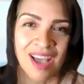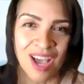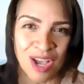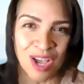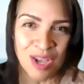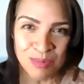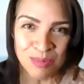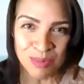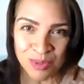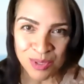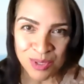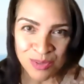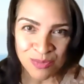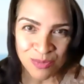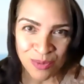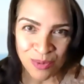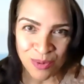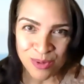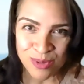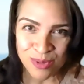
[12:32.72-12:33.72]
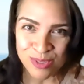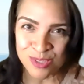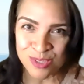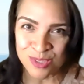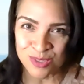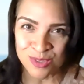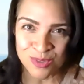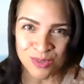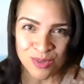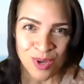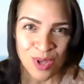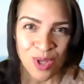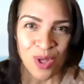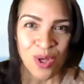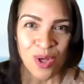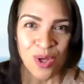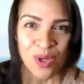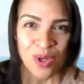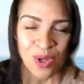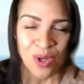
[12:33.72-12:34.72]
I'm looking forward to
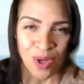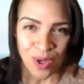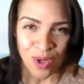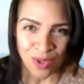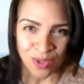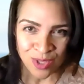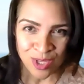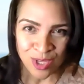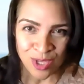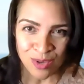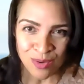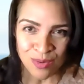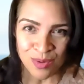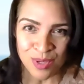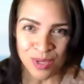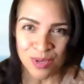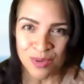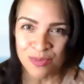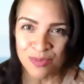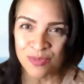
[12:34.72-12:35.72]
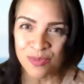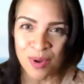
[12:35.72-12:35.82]
hearing